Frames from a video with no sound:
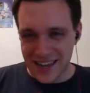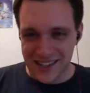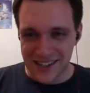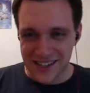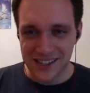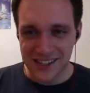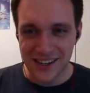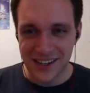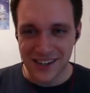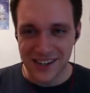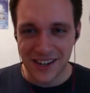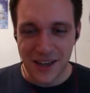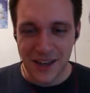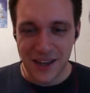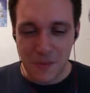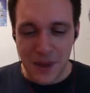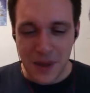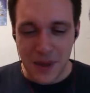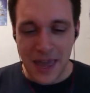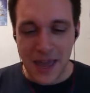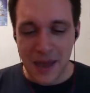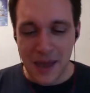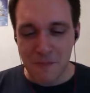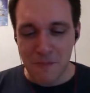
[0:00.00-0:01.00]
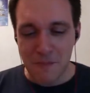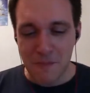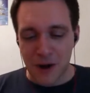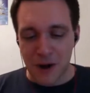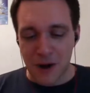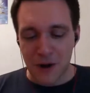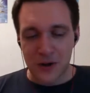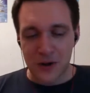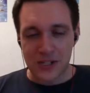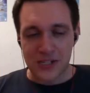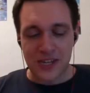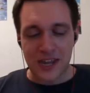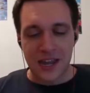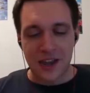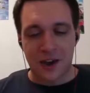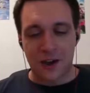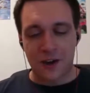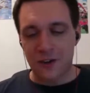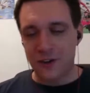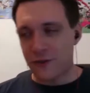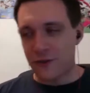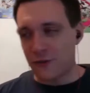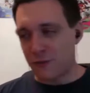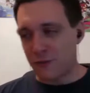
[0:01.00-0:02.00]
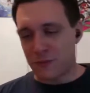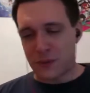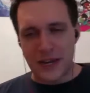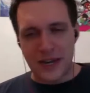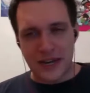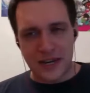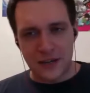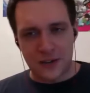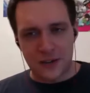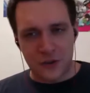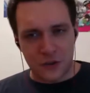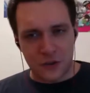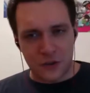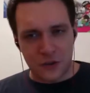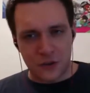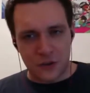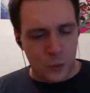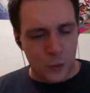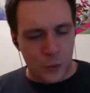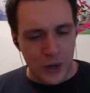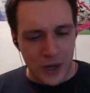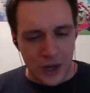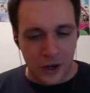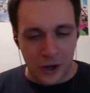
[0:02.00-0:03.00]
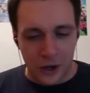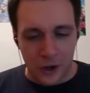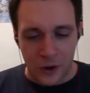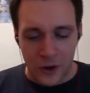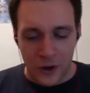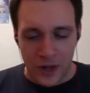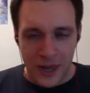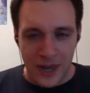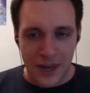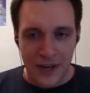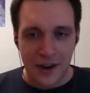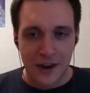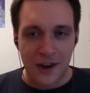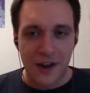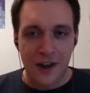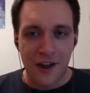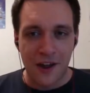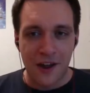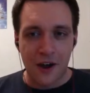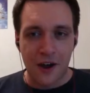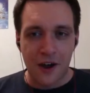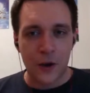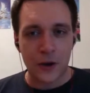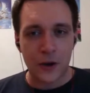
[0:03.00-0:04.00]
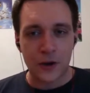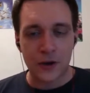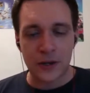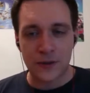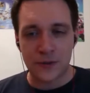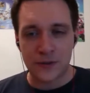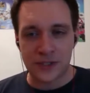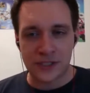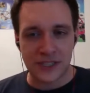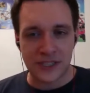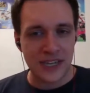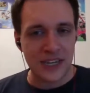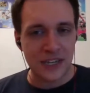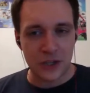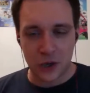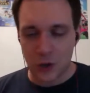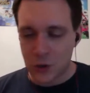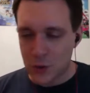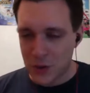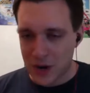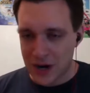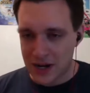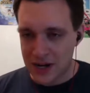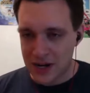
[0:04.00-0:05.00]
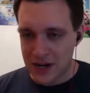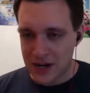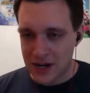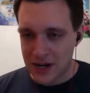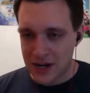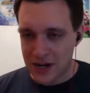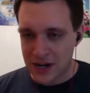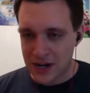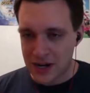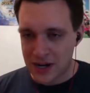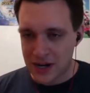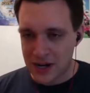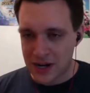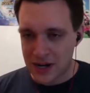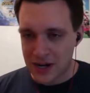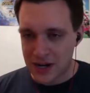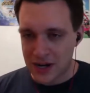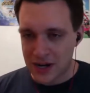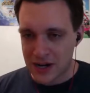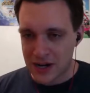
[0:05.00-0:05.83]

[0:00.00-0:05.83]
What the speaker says: I guess. But yeah, Mario Odyssey, I've played quite a lot in. I've seen the credits.